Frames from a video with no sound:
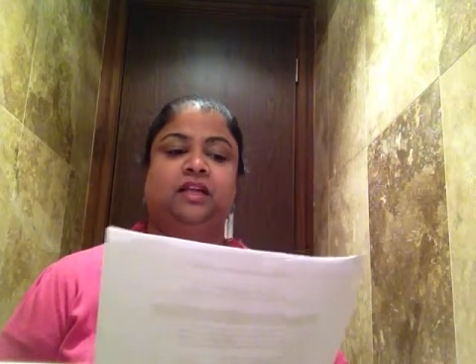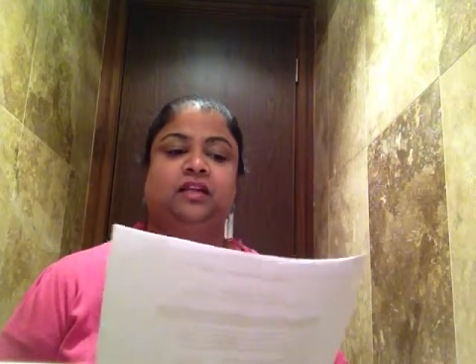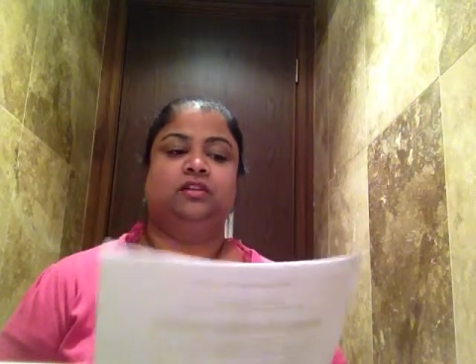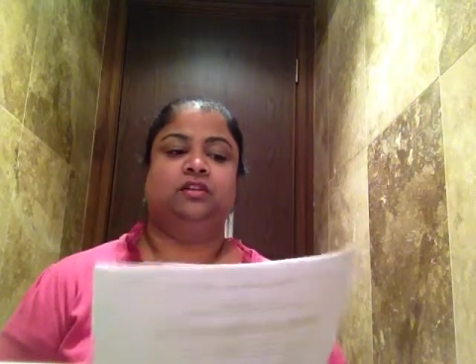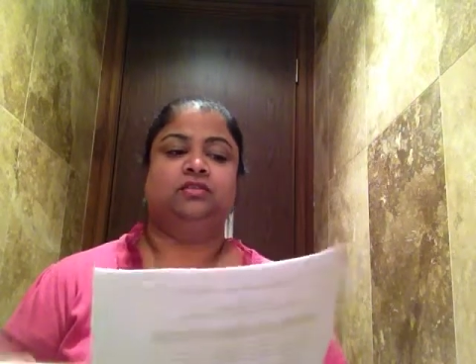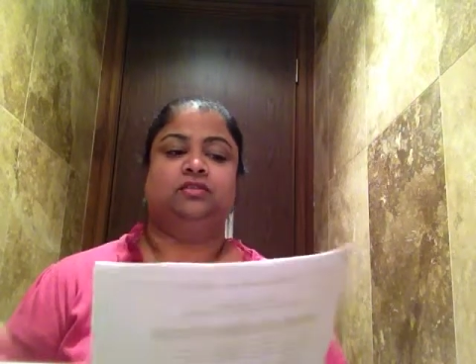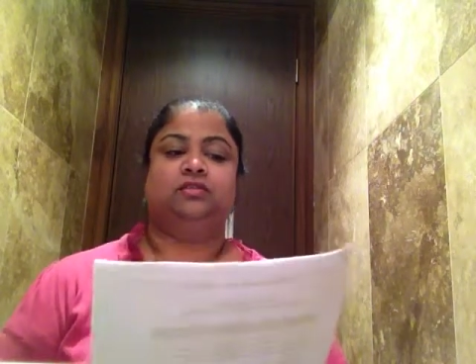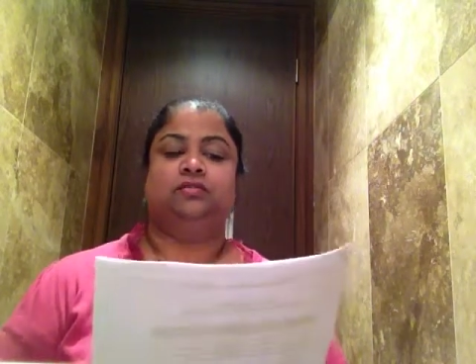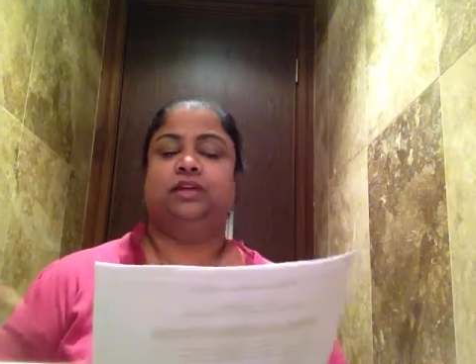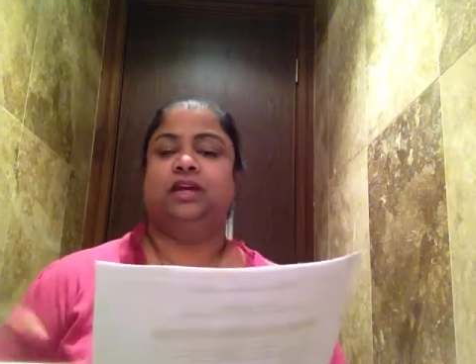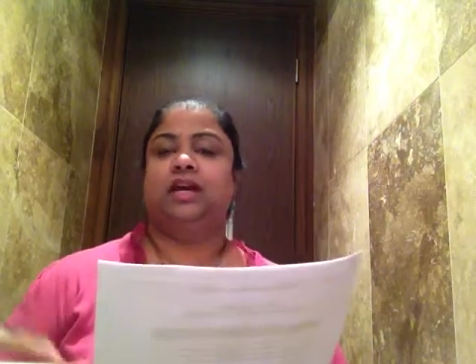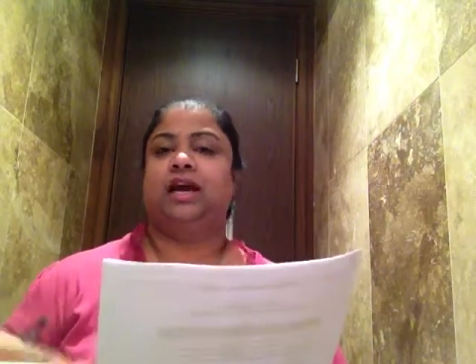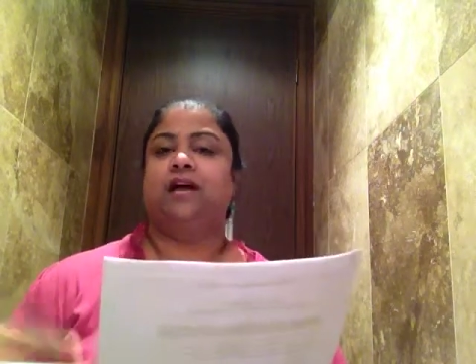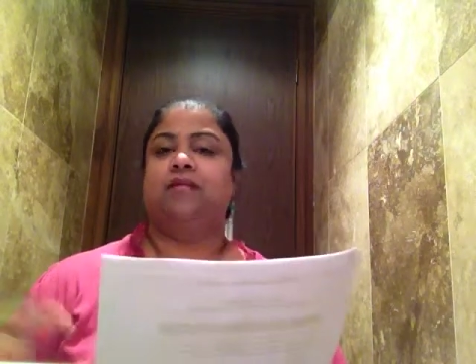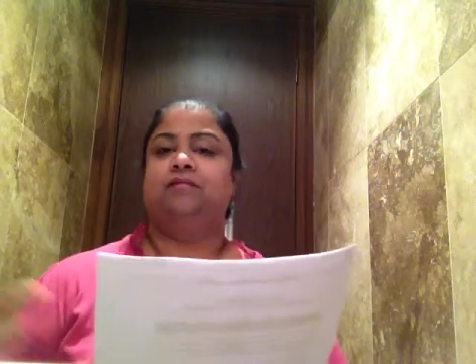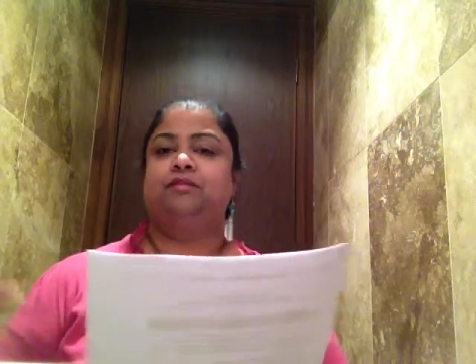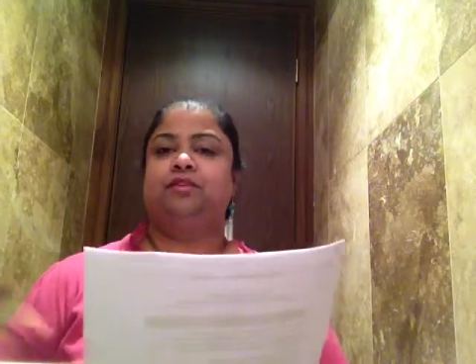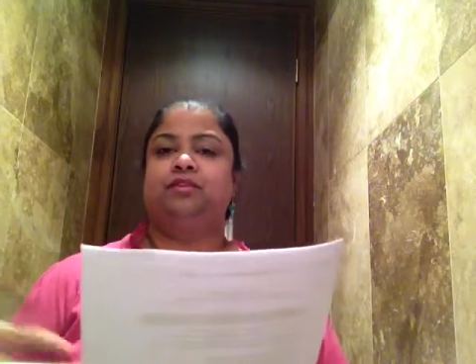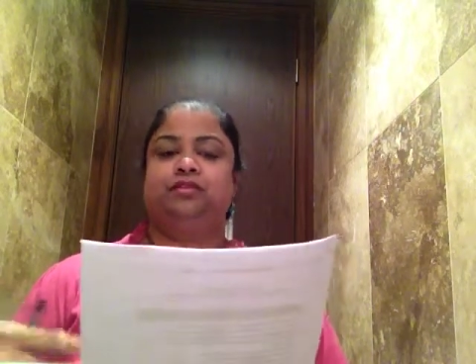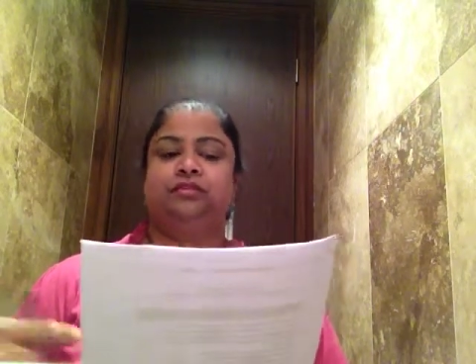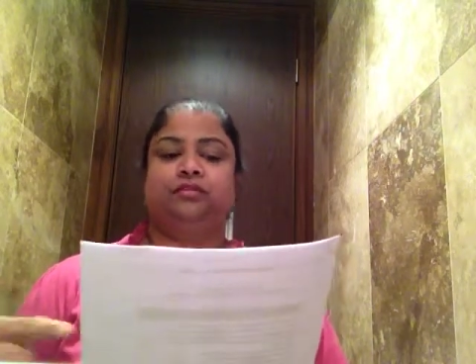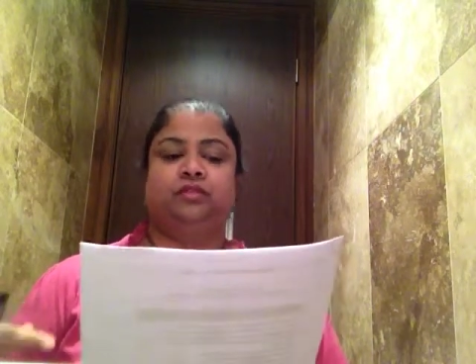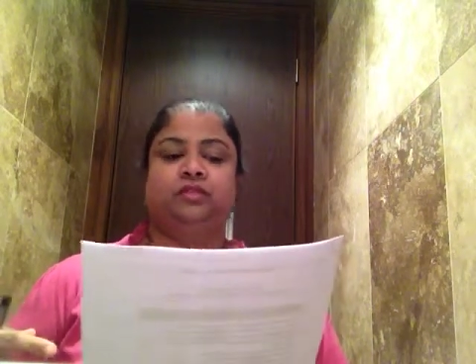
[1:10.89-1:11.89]
So we have
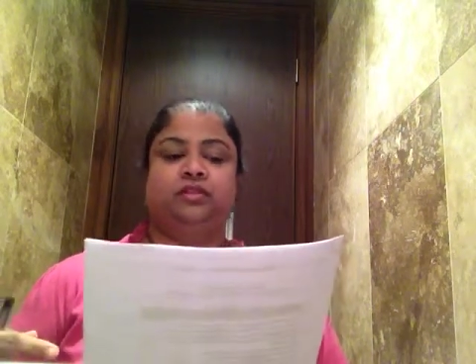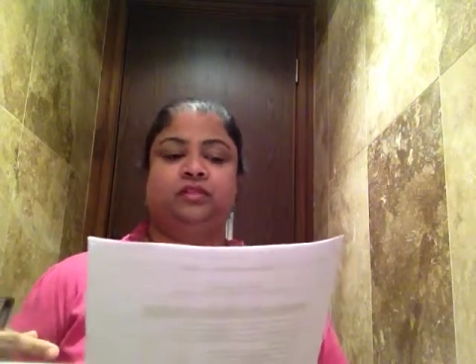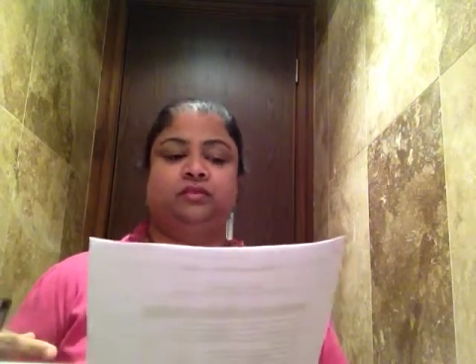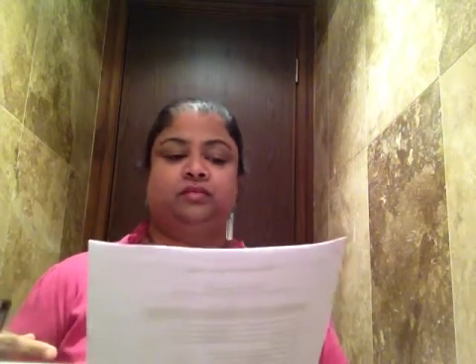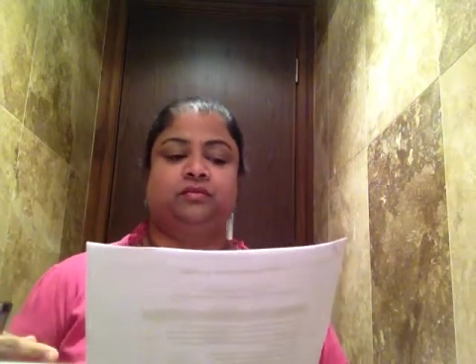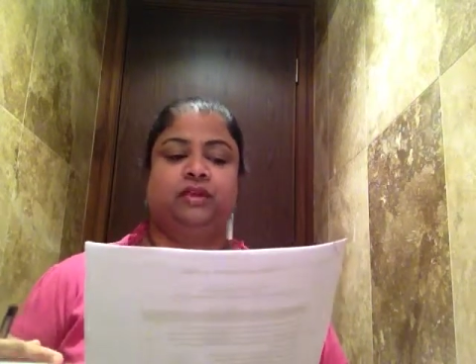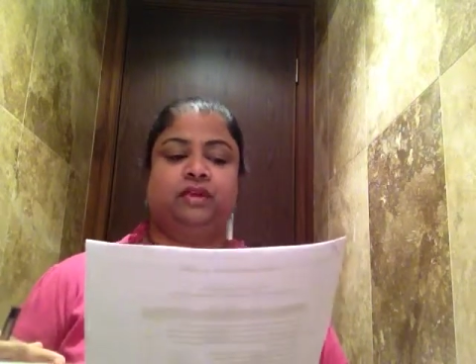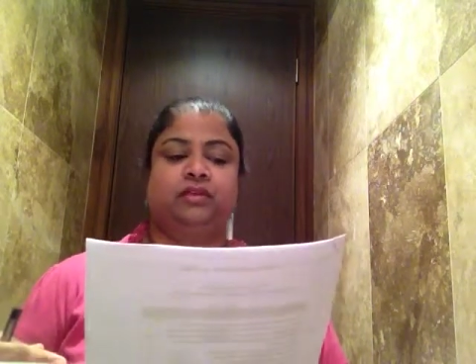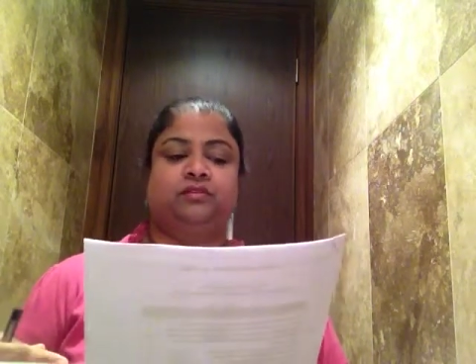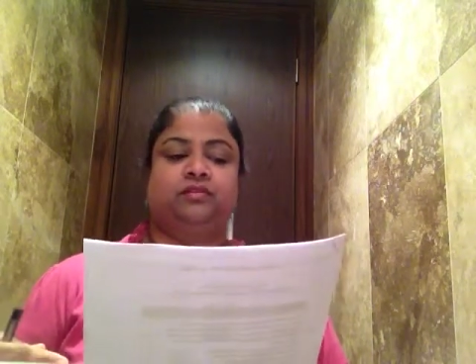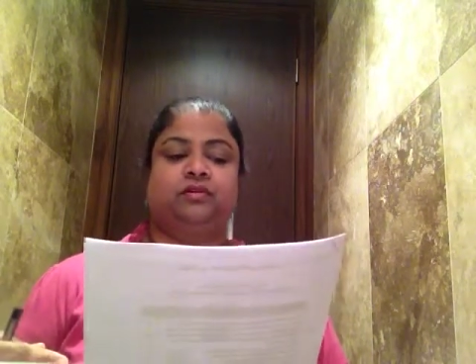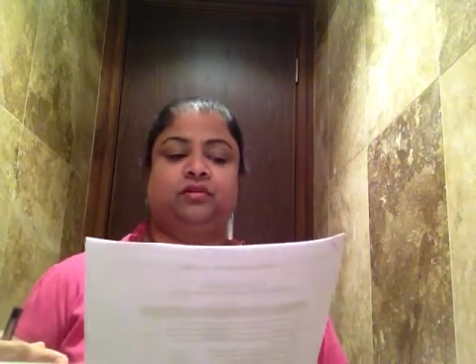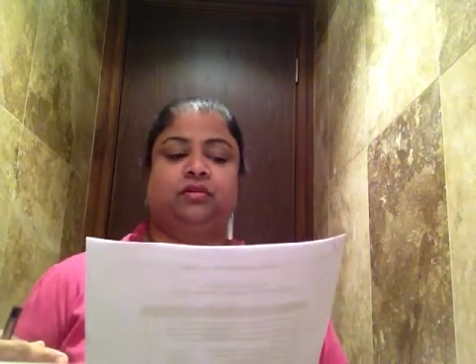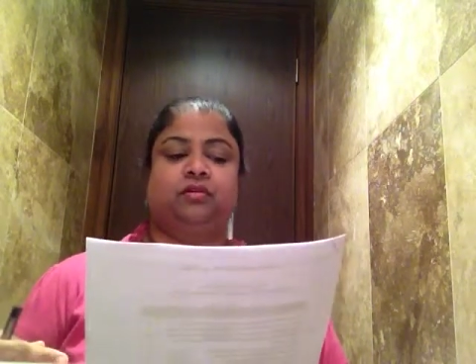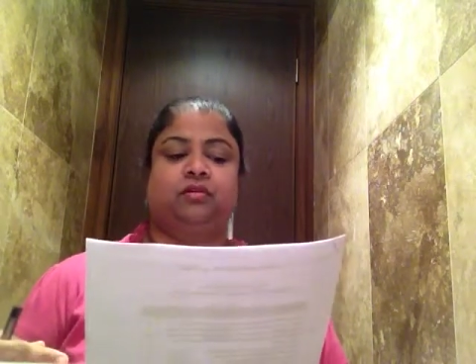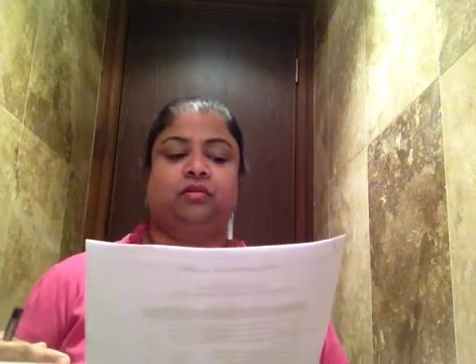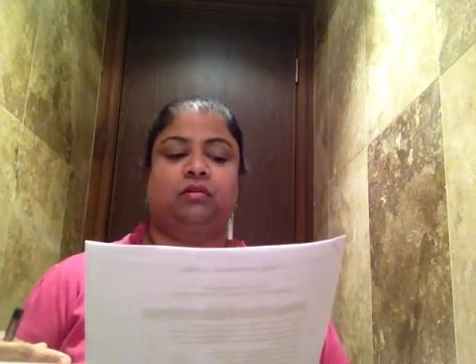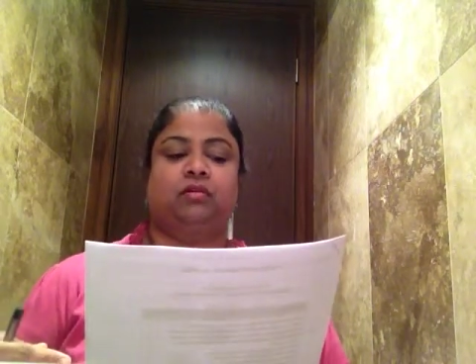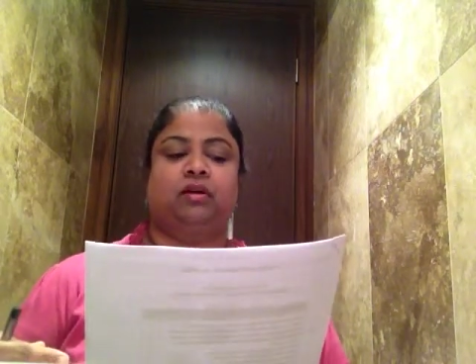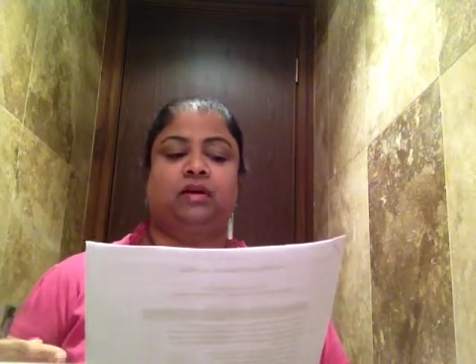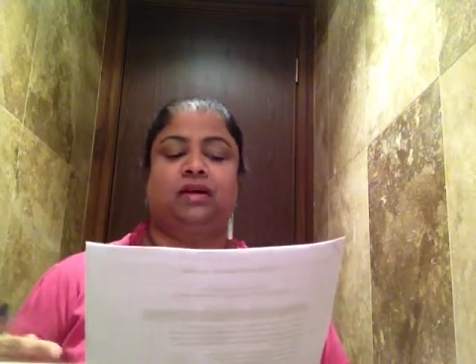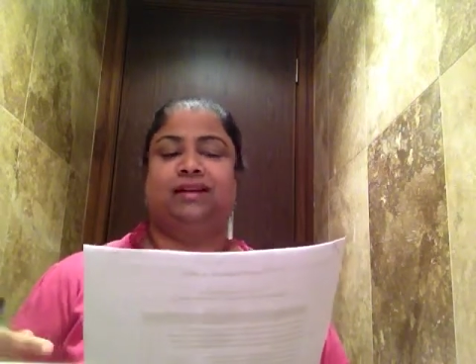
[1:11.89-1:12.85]
to do this well score,